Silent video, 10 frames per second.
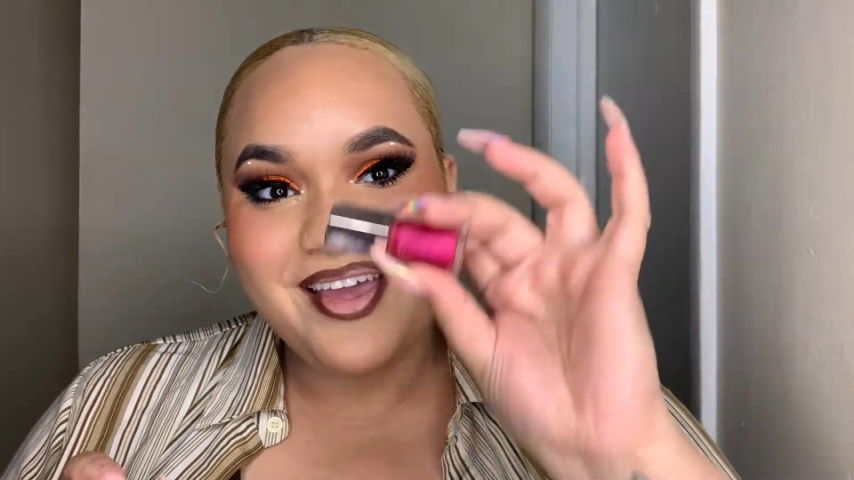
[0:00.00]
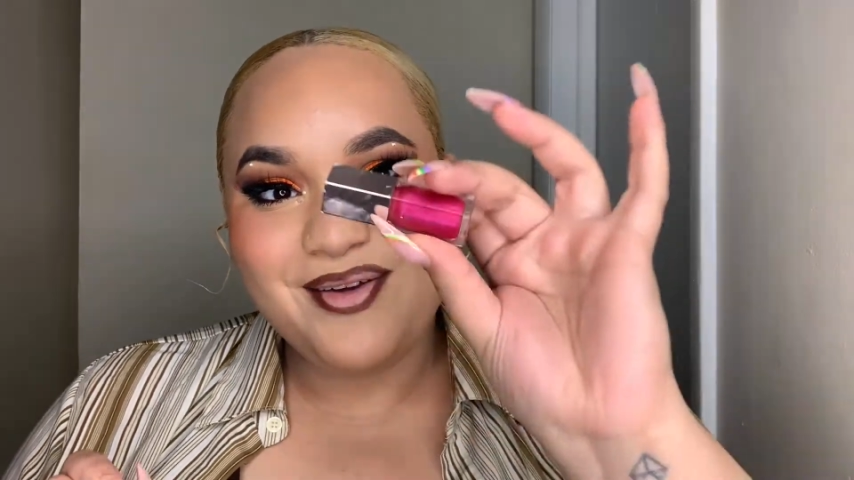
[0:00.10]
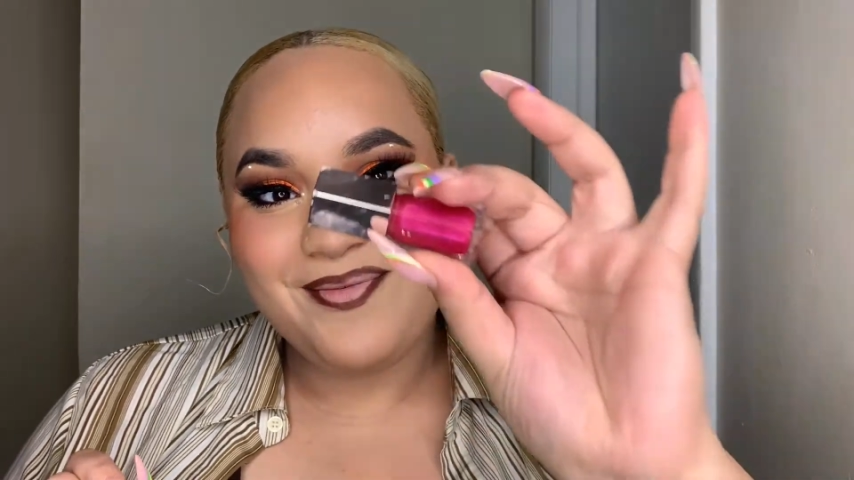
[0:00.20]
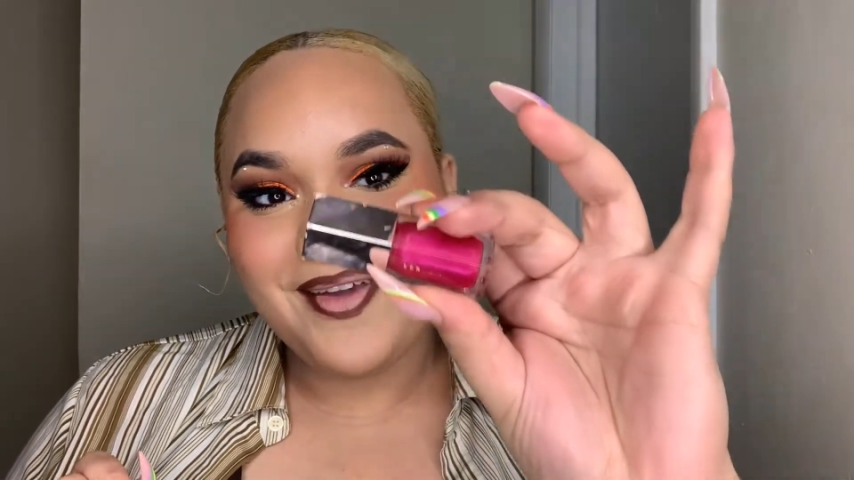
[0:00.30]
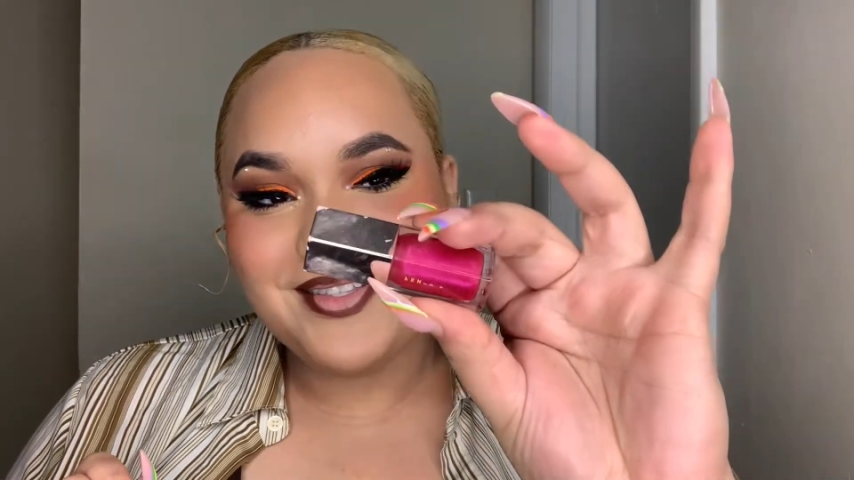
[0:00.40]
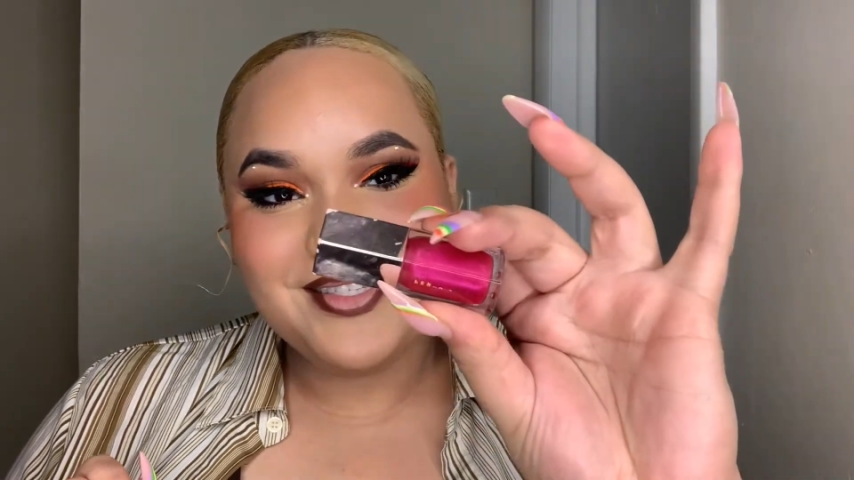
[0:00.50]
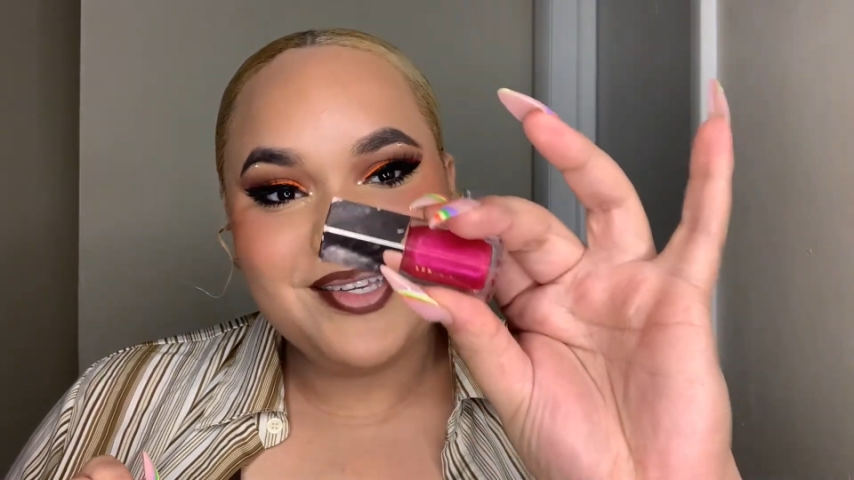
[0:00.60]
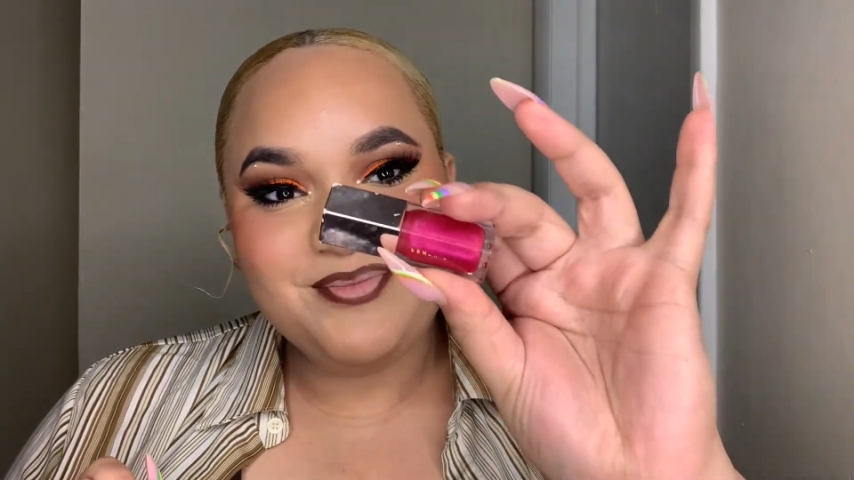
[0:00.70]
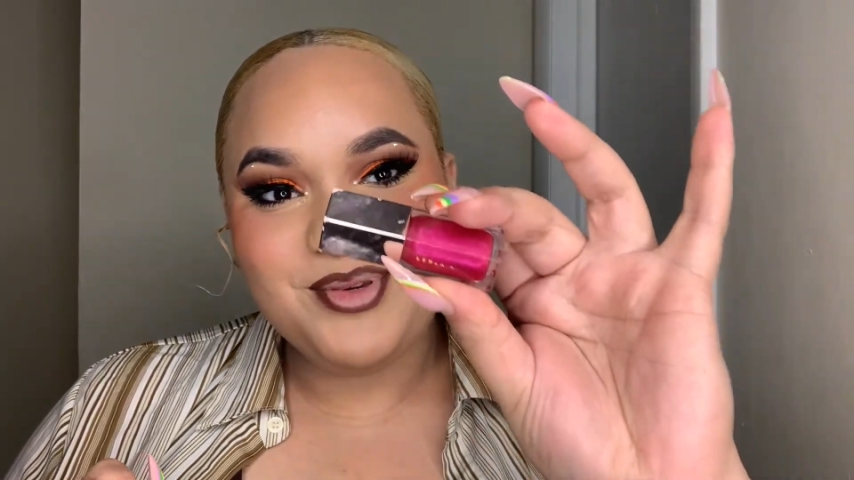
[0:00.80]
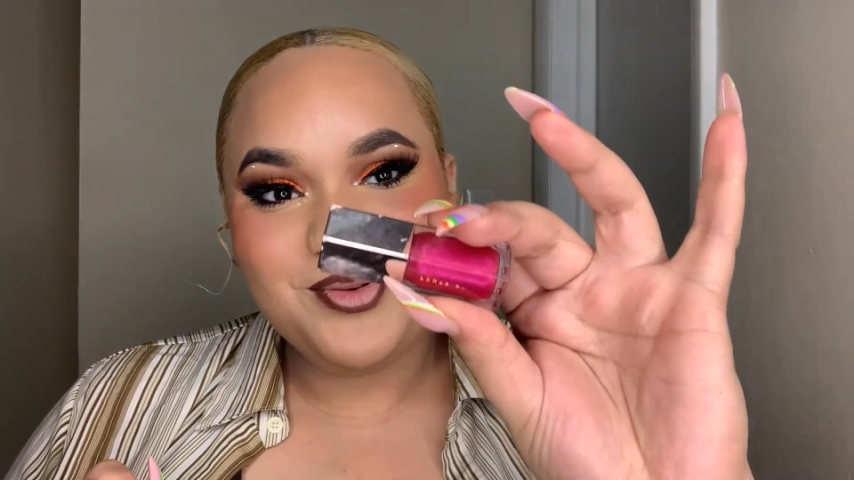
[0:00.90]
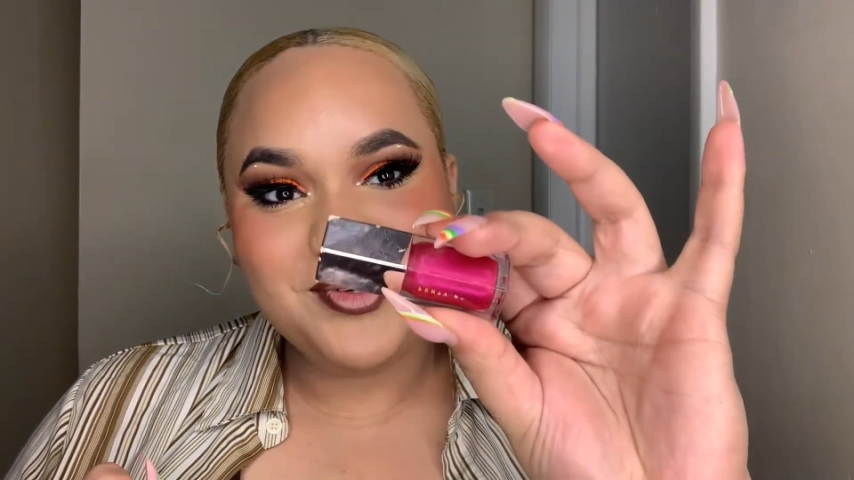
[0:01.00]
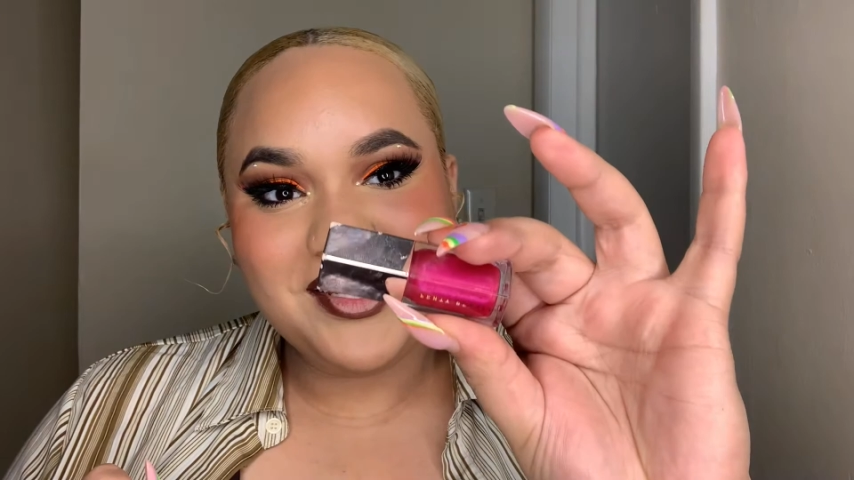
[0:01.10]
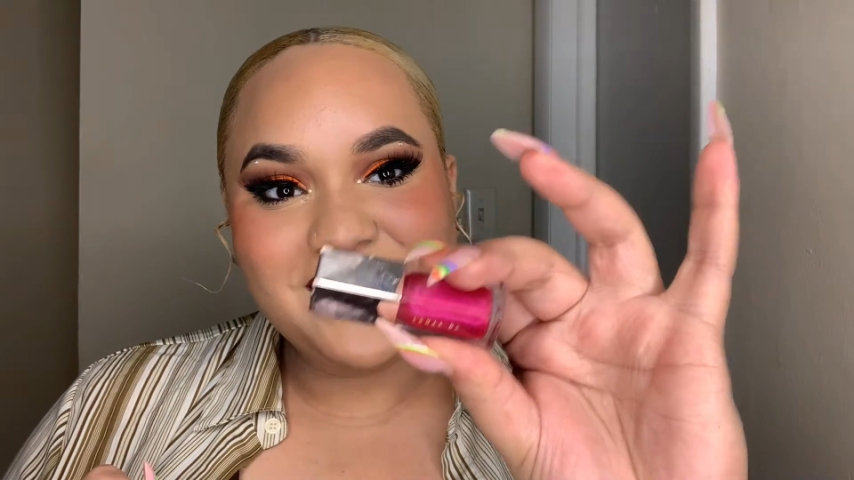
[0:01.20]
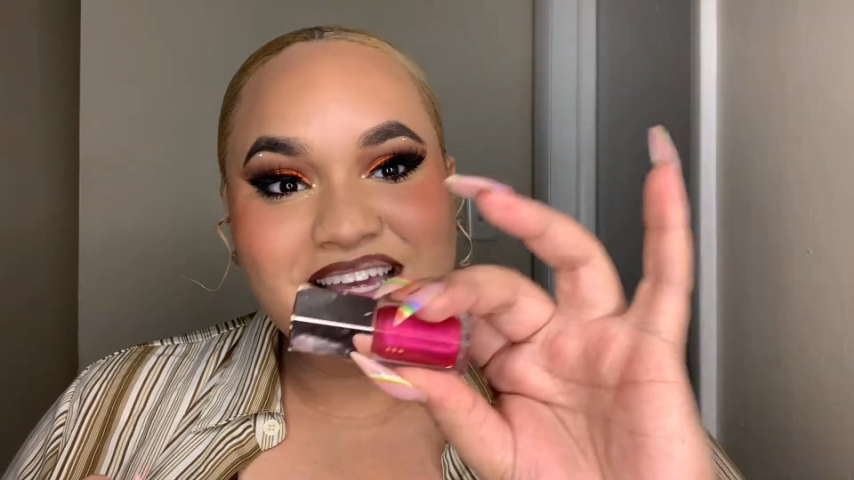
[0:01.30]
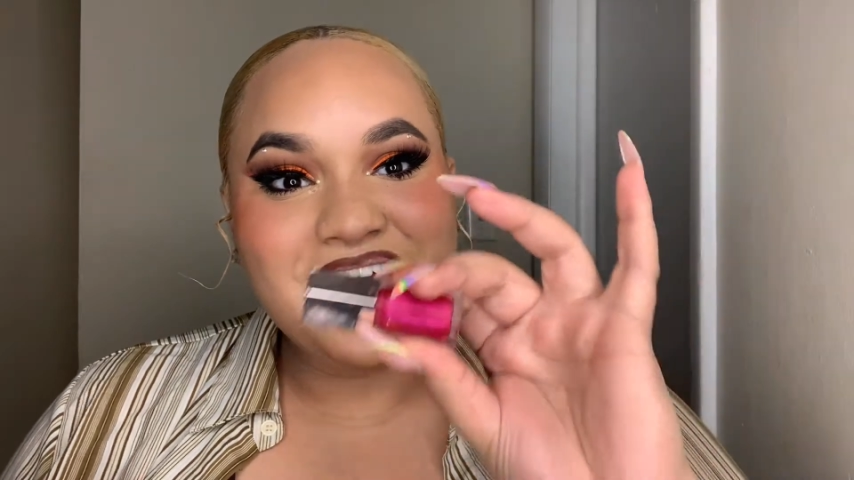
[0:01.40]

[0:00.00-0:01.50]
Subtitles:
Fenty Beauty